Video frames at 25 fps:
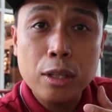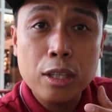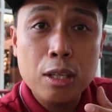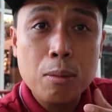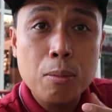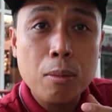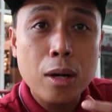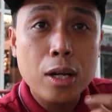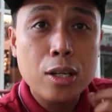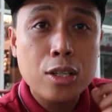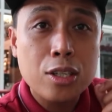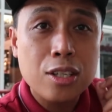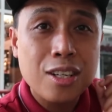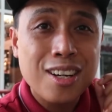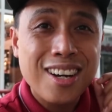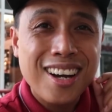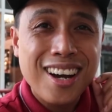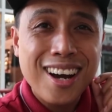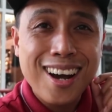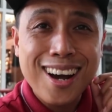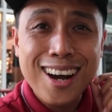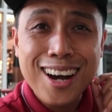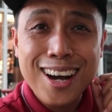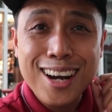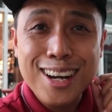pretty much
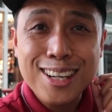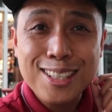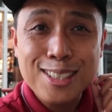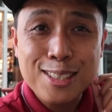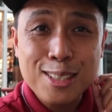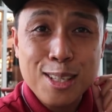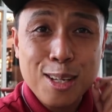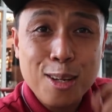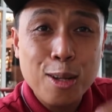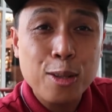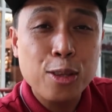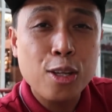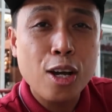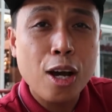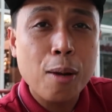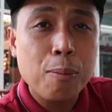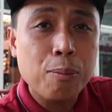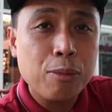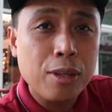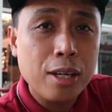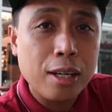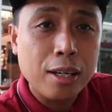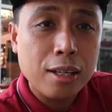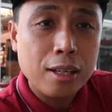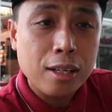still on the
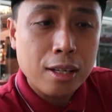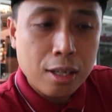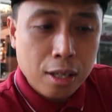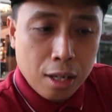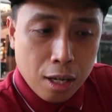uptick.